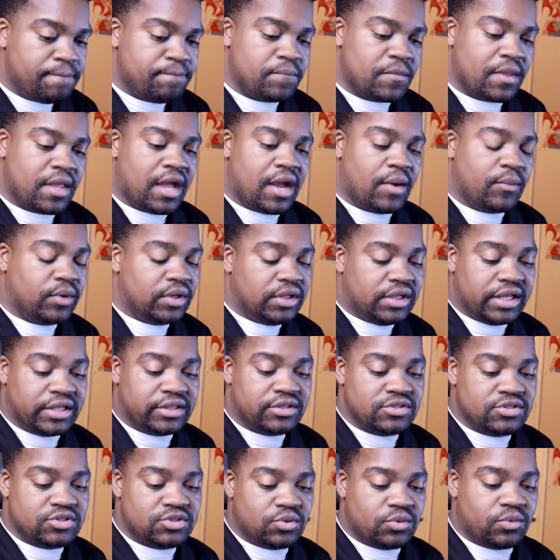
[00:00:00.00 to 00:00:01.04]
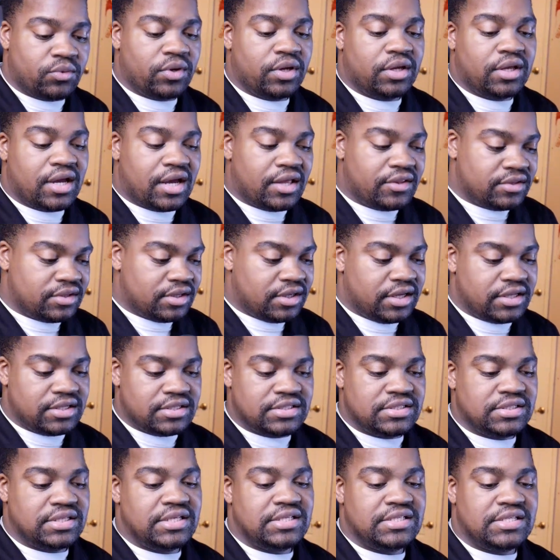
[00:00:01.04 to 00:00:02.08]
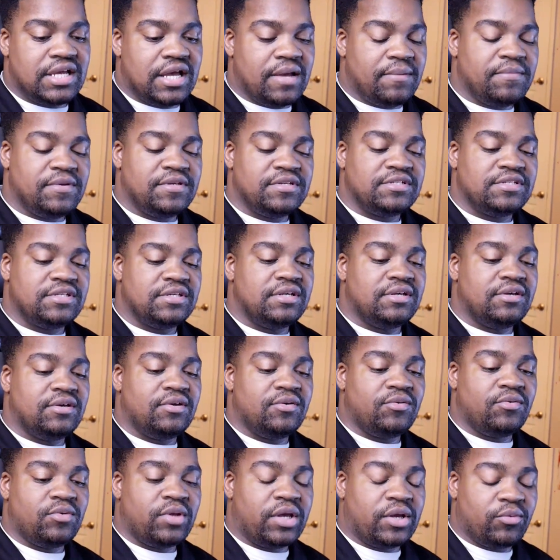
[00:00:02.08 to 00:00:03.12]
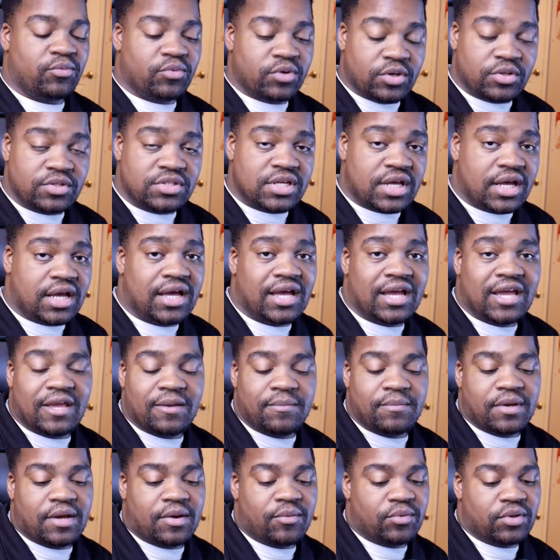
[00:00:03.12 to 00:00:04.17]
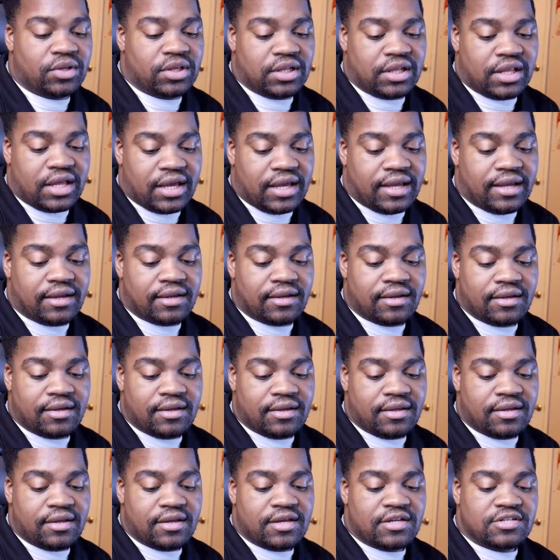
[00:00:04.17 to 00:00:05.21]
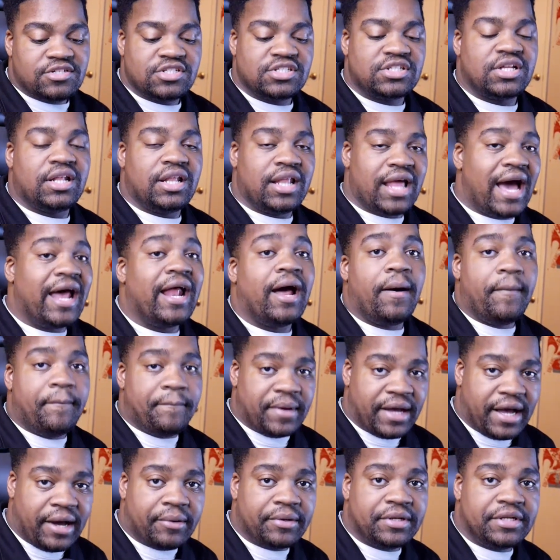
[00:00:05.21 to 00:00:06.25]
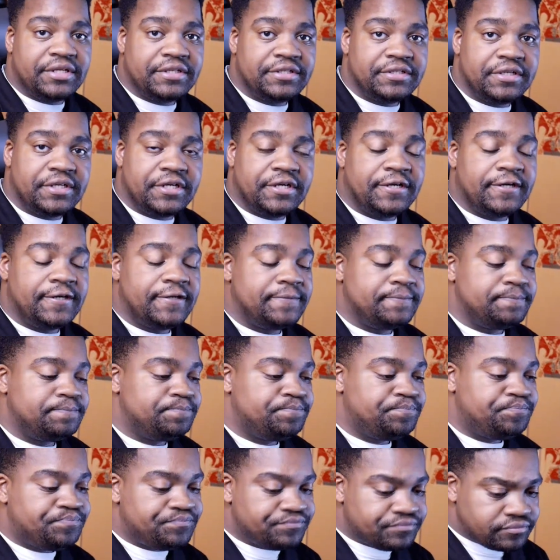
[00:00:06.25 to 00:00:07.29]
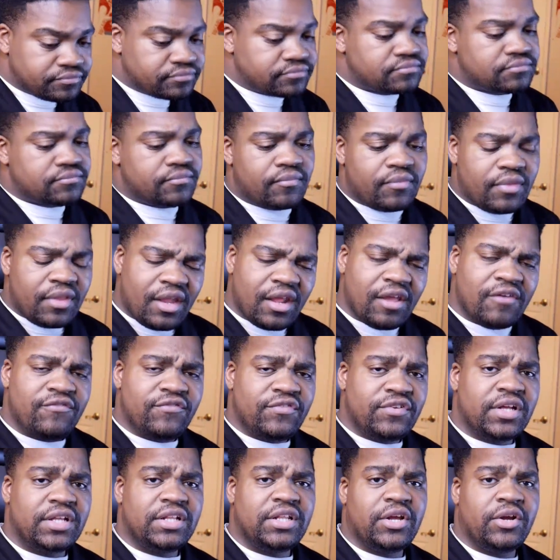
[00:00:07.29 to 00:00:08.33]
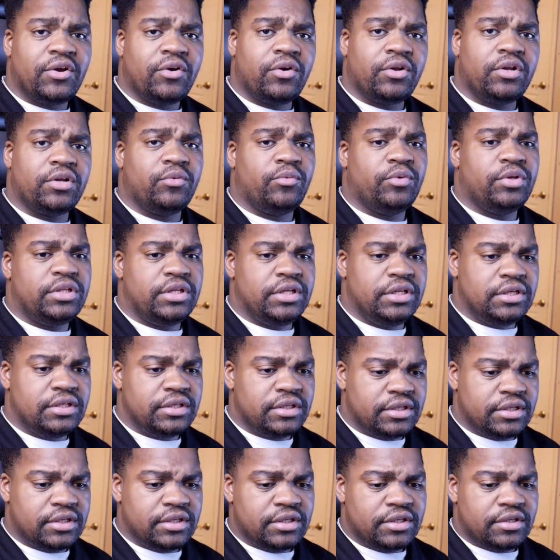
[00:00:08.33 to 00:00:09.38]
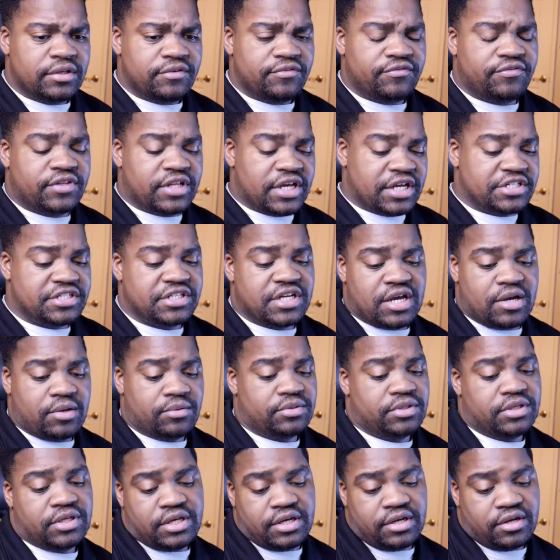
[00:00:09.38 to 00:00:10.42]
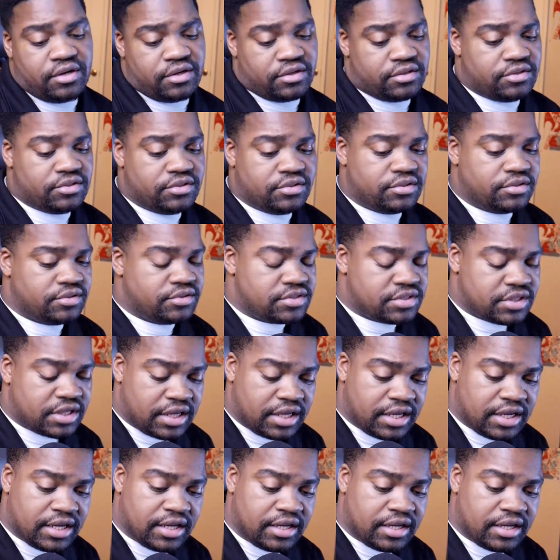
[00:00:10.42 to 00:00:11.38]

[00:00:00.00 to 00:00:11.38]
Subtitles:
I really like the story, how the cutscenes come into like real time. I really like just a lot about it. I feel like they're going to really flesh out the characters and